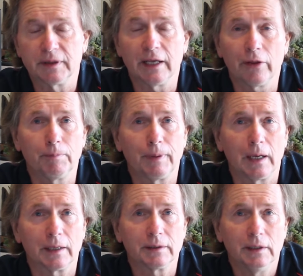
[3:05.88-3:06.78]
but the other
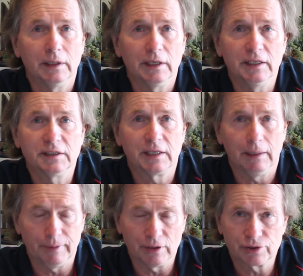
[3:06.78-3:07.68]
part is
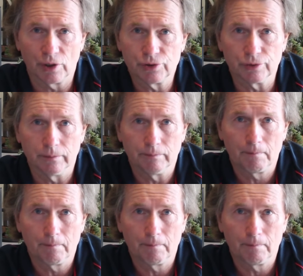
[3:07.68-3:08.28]
keeping social.